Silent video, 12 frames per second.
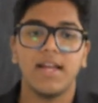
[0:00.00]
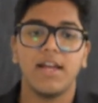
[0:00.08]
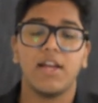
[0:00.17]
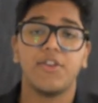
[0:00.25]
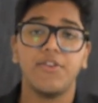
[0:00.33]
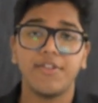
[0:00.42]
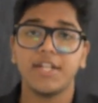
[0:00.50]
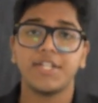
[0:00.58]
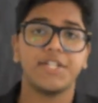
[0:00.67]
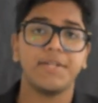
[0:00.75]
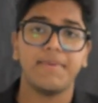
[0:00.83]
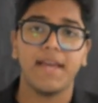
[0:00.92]
Using
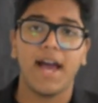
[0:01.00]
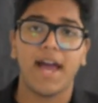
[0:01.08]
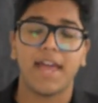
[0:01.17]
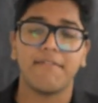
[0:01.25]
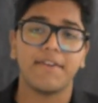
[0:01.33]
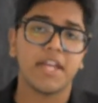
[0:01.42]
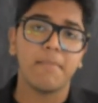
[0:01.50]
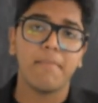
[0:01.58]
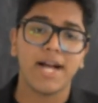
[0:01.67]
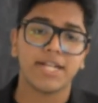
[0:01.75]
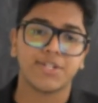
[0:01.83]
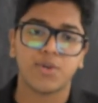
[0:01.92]
GPI, we can
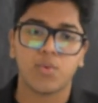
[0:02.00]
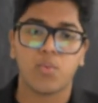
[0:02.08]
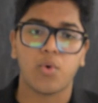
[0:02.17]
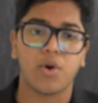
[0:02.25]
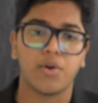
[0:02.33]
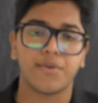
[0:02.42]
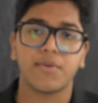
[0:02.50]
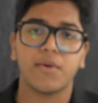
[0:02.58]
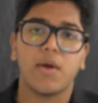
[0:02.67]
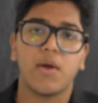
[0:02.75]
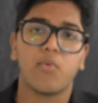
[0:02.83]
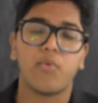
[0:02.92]
imagine a world
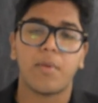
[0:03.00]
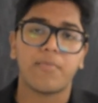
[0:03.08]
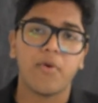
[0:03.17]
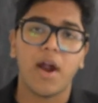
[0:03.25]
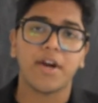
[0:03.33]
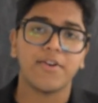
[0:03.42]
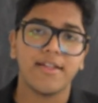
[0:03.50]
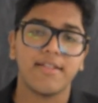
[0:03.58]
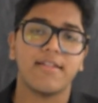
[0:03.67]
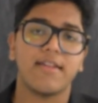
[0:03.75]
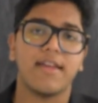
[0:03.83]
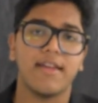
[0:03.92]
where
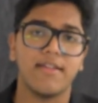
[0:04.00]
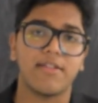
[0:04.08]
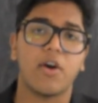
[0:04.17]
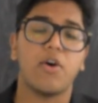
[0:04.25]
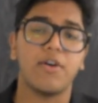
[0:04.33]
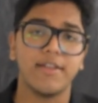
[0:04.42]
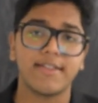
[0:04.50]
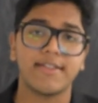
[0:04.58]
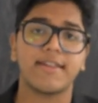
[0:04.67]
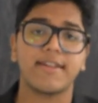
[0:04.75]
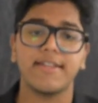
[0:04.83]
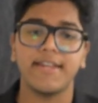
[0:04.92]
progress is
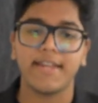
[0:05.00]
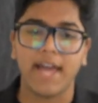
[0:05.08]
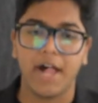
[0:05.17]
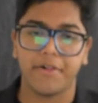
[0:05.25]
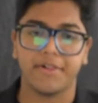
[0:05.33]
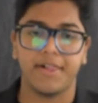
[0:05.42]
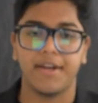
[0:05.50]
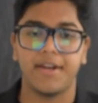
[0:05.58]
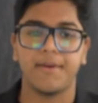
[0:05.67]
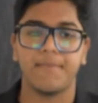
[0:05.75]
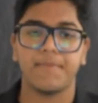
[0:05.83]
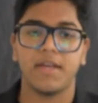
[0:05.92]
holistically
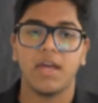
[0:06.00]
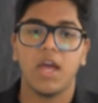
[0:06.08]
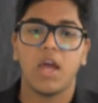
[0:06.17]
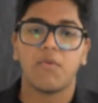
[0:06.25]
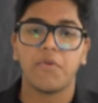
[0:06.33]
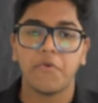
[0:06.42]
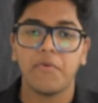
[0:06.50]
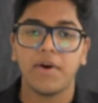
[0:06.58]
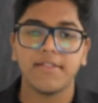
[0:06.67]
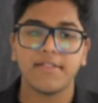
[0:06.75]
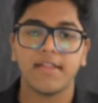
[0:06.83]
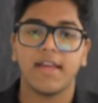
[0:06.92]
calculated, where
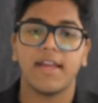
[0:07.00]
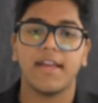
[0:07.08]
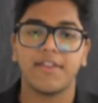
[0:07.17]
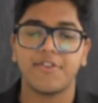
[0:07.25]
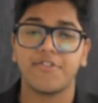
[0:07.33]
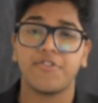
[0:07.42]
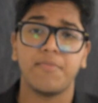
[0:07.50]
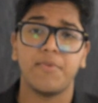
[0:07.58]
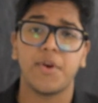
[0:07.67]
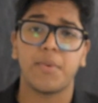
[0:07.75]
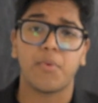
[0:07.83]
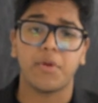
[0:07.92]
wealth is
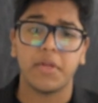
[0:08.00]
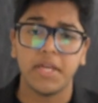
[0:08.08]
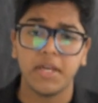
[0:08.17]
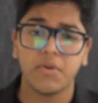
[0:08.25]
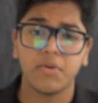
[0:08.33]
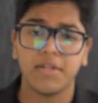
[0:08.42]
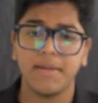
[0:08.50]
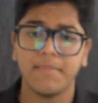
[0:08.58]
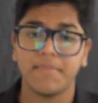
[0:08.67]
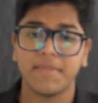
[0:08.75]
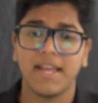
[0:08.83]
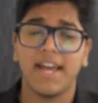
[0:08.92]
distributed more equally,
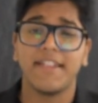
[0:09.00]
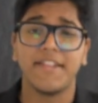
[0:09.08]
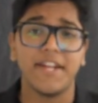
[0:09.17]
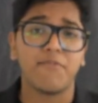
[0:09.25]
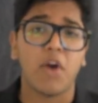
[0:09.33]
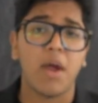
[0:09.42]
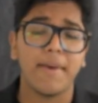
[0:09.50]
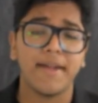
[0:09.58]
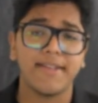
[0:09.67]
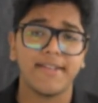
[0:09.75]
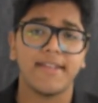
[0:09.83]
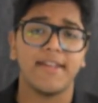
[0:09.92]
the
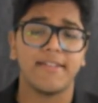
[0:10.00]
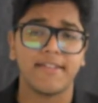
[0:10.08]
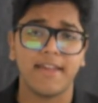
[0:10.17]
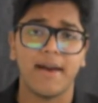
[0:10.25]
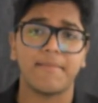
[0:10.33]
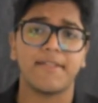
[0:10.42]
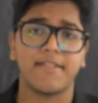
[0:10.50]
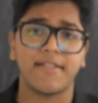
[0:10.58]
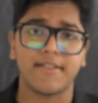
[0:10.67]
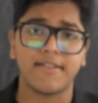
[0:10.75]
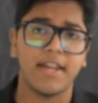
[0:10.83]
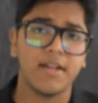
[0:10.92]
environment is kept
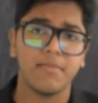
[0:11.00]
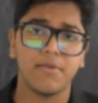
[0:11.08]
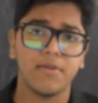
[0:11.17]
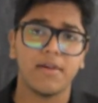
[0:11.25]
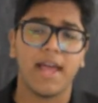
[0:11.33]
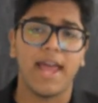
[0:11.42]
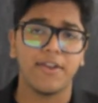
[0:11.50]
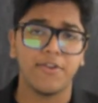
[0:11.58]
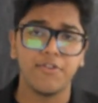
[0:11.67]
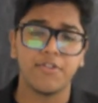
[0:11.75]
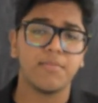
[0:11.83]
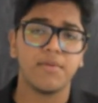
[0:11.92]
sustainable and
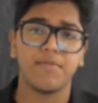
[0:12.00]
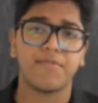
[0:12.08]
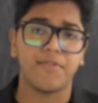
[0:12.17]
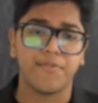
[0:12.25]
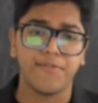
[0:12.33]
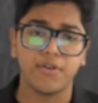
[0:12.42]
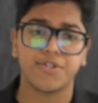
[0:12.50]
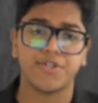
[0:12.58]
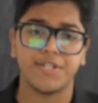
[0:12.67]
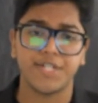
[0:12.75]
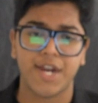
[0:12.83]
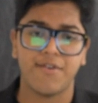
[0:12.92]
usable for
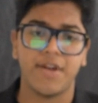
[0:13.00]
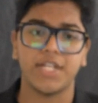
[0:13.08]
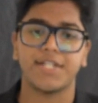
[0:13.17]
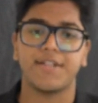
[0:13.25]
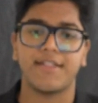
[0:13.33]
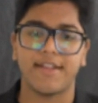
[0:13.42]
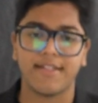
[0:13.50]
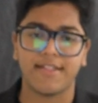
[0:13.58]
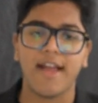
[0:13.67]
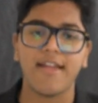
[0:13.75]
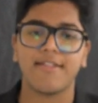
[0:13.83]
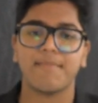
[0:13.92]
future generation
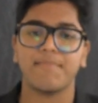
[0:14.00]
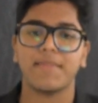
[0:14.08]
success,